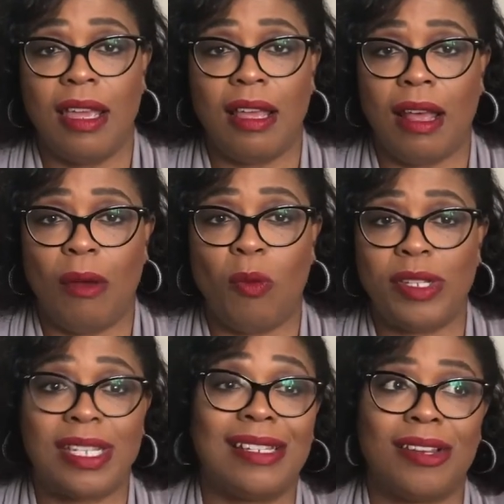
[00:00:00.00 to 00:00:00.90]
uh,
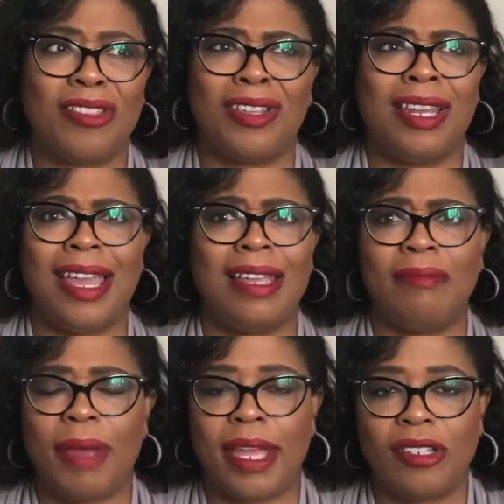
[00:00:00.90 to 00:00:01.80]
what's considered the
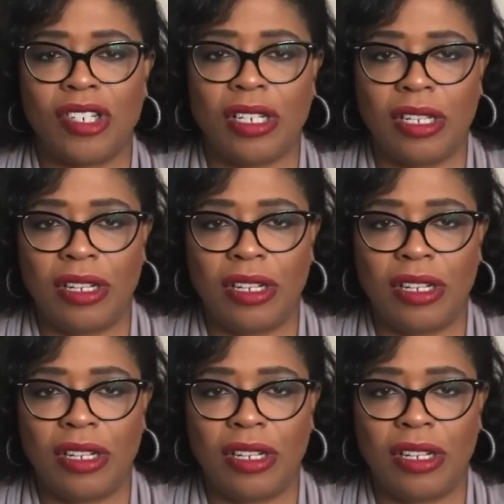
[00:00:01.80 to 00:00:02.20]
light magic,